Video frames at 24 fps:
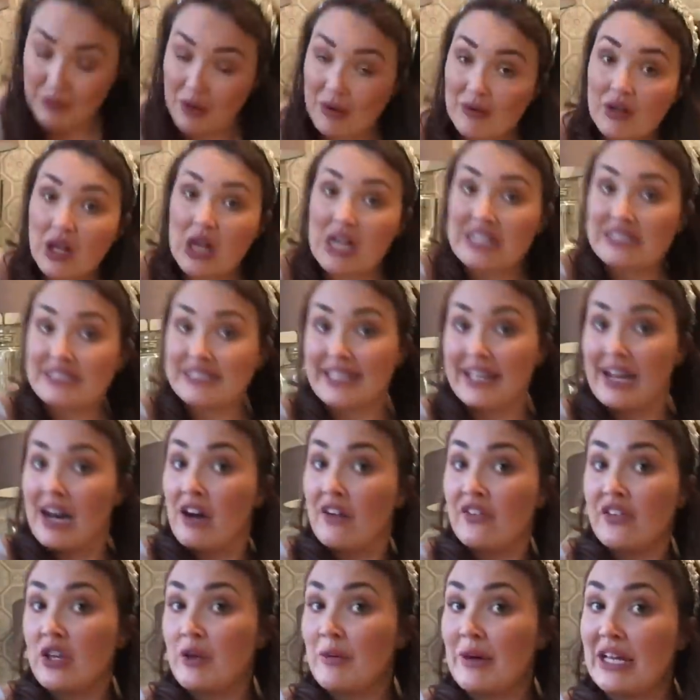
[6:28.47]
I won't lie to you,
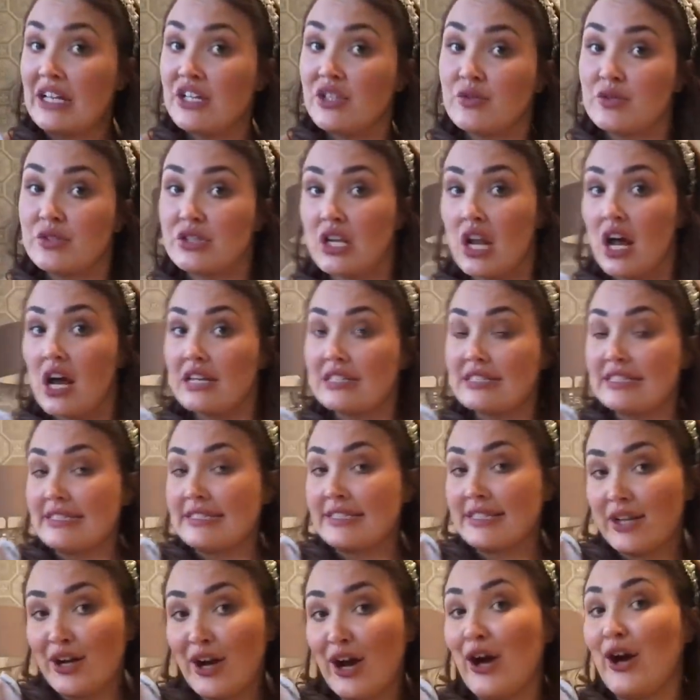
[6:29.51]
a few angel
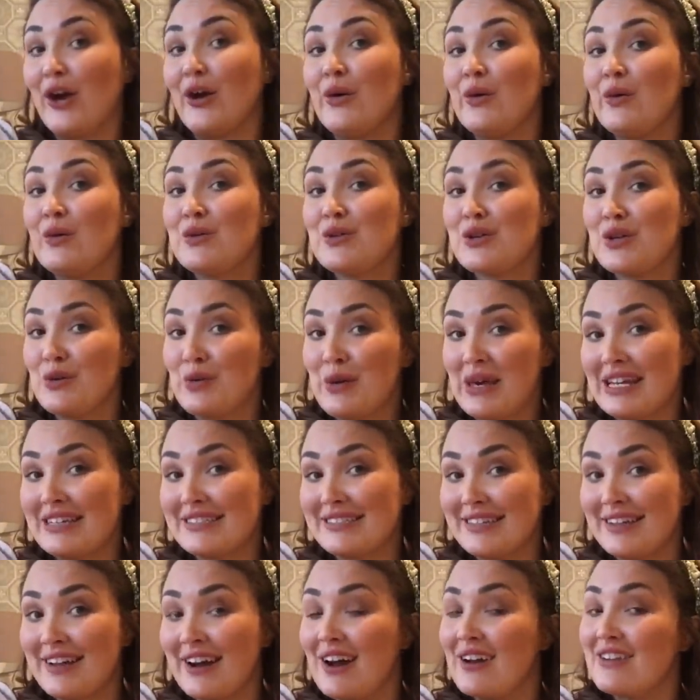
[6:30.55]
slices ago, two
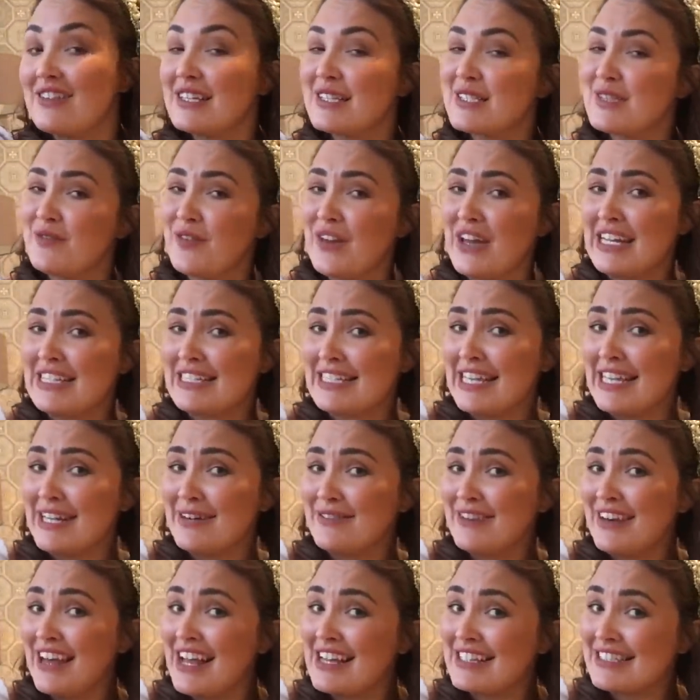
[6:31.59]
weeks ago, this fitted a
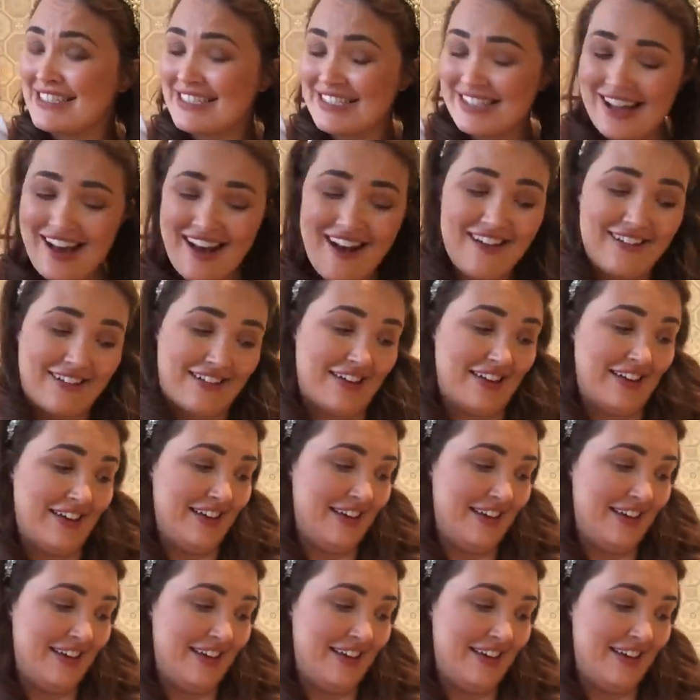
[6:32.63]
little less snug.